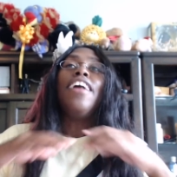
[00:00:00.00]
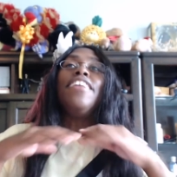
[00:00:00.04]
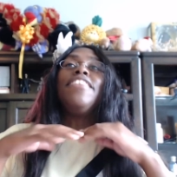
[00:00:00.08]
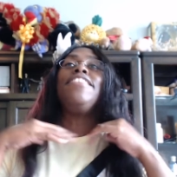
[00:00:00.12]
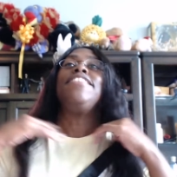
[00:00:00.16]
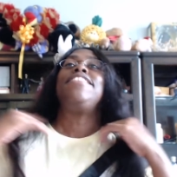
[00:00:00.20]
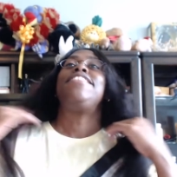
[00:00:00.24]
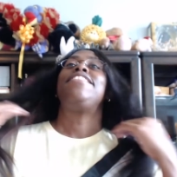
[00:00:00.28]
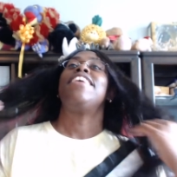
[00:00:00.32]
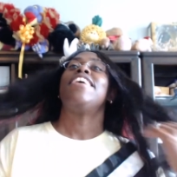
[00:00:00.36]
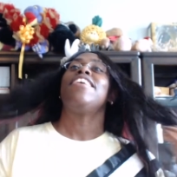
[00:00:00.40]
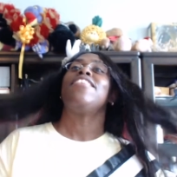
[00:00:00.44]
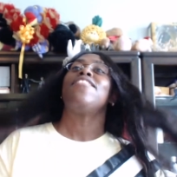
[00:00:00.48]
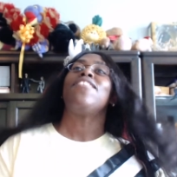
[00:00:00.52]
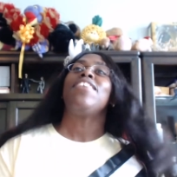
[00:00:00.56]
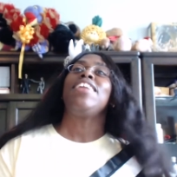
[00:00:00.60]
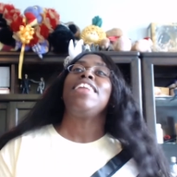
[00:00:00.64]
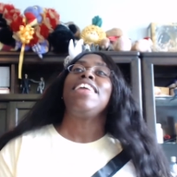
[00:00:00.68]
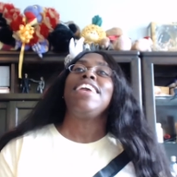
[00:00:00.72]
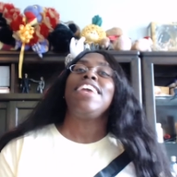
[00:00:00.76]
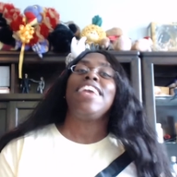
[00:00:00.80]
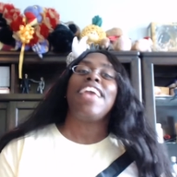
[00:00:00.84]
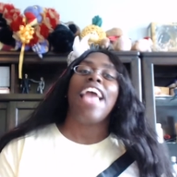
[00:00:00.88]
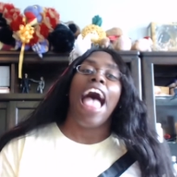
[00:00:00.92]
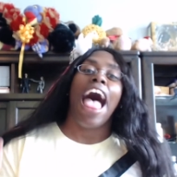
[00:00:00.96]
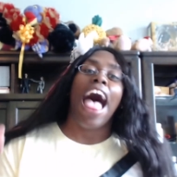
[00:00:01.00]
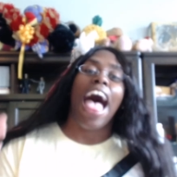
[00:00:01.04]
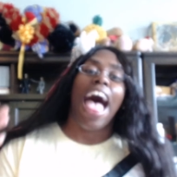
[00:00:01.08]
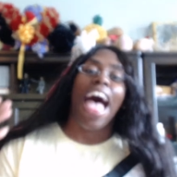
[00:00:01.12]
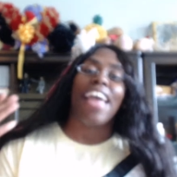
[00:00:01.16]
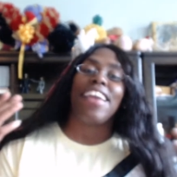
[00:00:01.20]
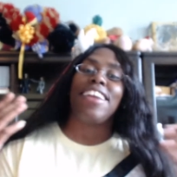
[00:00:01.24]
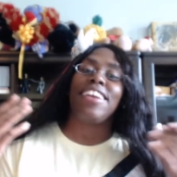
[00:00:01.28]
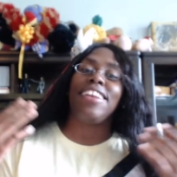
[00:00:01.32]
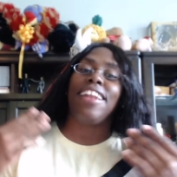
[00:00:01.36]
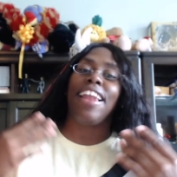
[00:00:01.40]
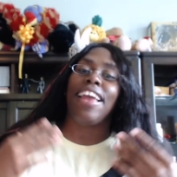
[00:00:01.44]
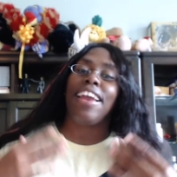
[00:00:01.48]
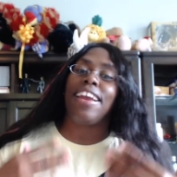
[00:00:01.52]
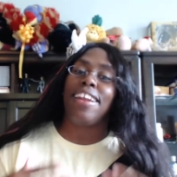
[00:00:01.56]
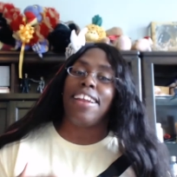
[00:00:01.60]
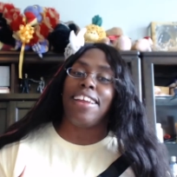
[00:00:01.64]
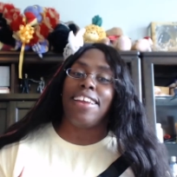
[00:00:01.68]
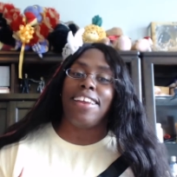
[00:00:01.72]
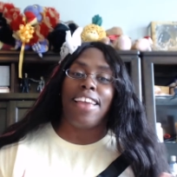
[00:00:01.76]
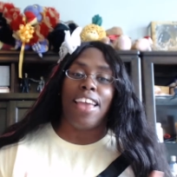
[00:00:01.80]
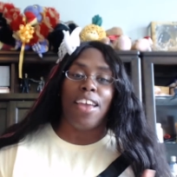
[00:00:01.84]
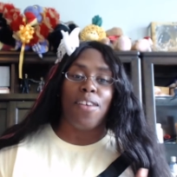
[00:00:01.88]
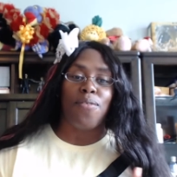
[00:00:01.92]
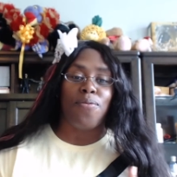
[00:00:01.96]
generally I
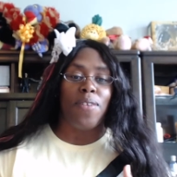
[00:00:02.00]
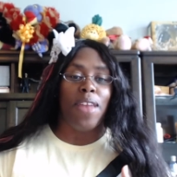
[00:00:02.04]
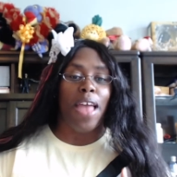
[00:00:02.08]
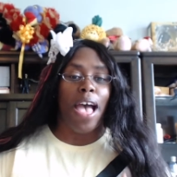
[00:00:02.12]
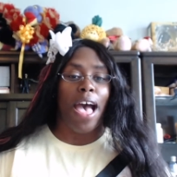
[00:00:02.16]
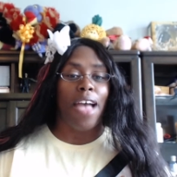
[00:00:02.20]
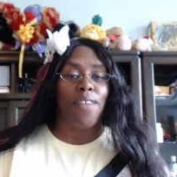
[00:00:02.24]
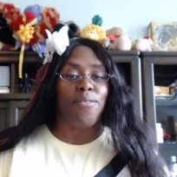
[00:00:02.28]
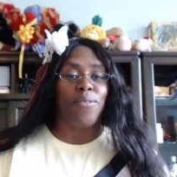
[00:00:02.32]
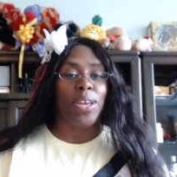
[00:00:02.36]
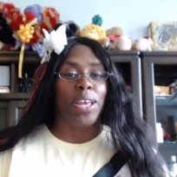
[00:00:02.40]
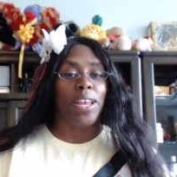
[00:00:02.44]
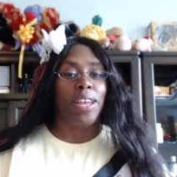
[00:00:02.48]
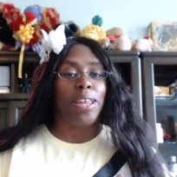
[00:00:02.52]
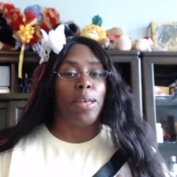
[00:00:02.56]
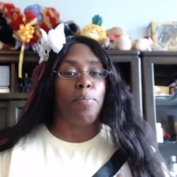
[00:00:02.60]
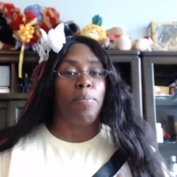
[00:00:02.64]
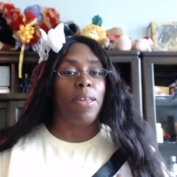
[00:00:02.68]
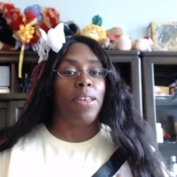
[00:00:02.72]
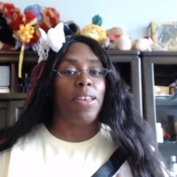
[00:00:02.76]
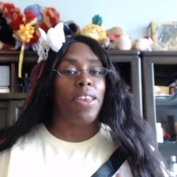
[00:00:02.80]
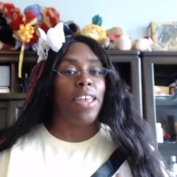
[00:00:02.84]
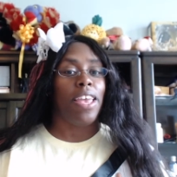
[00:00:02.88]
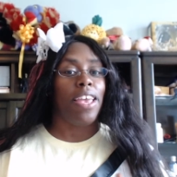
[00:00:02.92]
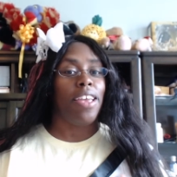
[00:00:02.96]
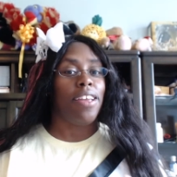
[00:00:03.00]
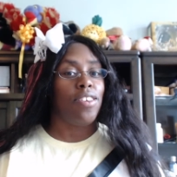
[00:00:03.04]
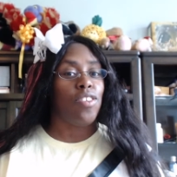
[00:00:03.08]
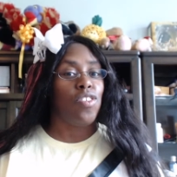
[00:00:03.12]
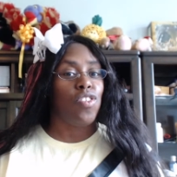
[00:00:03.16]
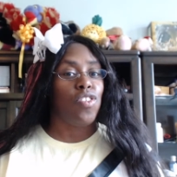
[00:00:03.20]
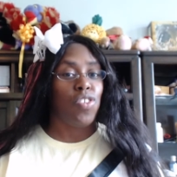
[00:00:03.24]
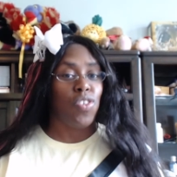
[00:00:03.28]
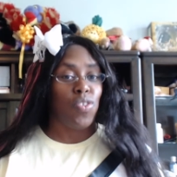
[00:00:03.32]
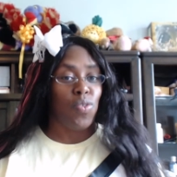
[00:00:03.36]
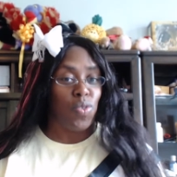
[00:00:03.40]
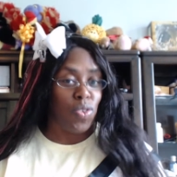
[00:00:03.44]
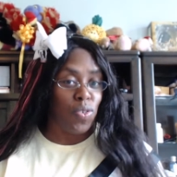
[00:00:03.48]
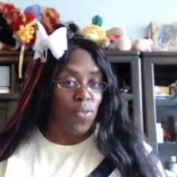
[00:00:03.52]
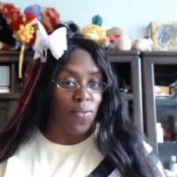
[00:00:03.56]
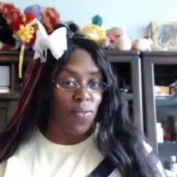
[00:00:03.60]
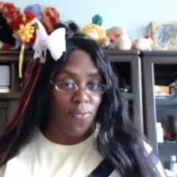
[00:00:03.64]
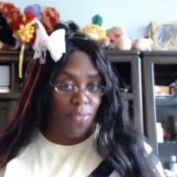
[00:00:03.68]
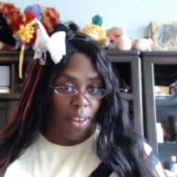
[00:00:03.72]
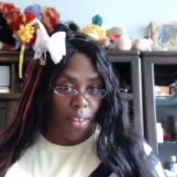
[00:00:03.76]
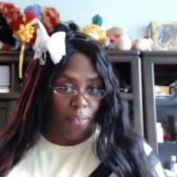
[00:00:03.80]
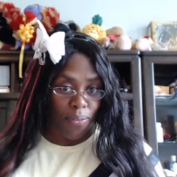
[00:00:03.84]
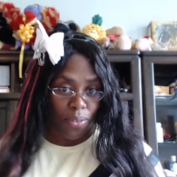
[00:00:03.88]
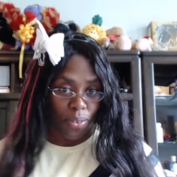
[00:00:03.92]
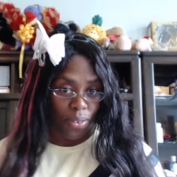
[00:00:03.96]
lately have not really been into
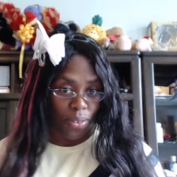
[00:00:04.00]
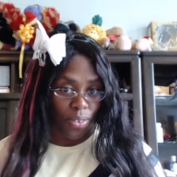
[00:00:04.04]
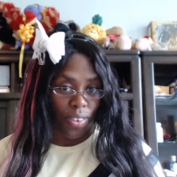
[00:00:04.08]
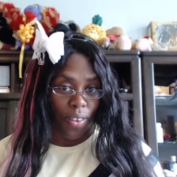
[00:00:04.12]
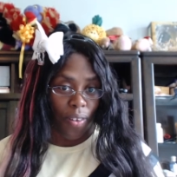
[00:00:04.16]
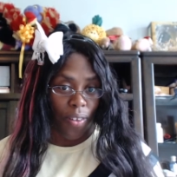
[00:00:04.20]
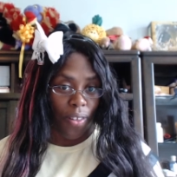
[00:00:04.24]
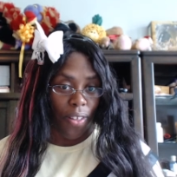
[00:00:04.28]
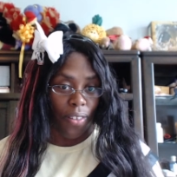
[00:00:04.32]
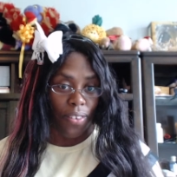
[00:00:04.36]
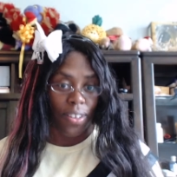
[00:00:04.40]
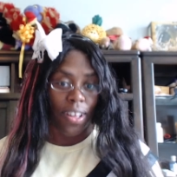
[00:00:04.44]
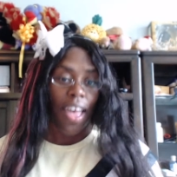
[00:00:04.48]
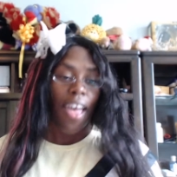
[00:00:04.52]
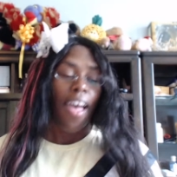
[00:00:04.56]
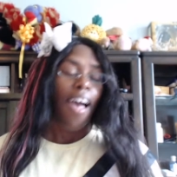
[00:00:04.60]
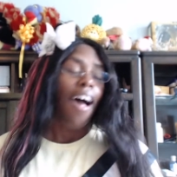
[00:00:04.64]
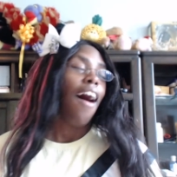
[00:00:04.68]
souffle song.